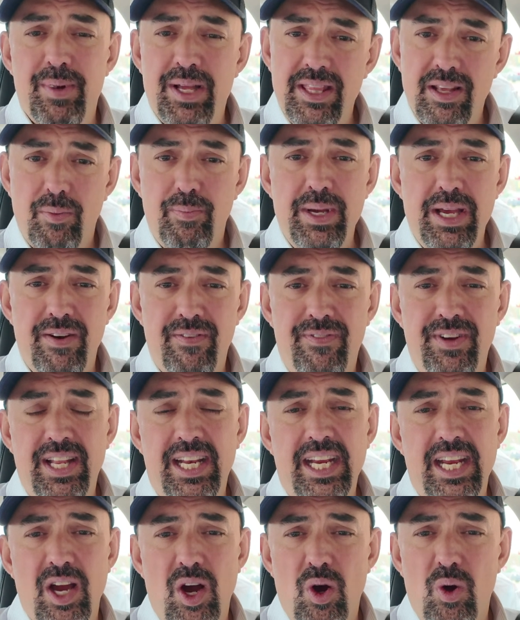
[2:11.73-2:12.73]
And there'll be a
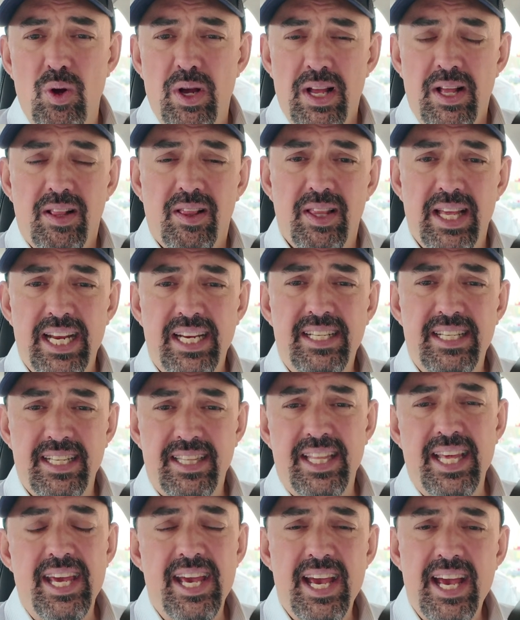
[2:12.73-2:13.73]
video linked
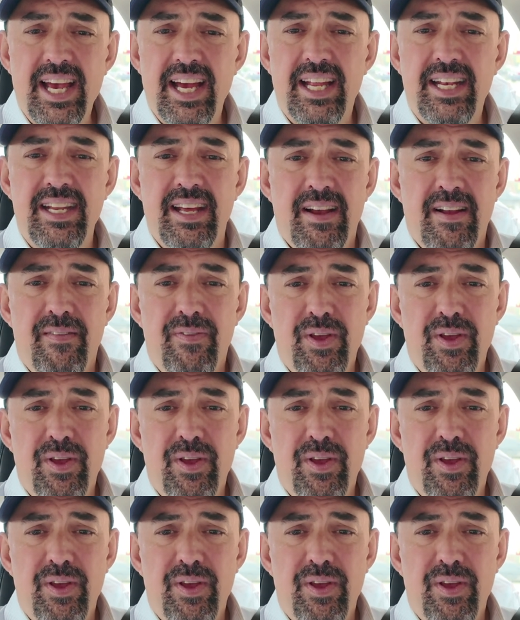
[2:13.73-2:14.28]
at the end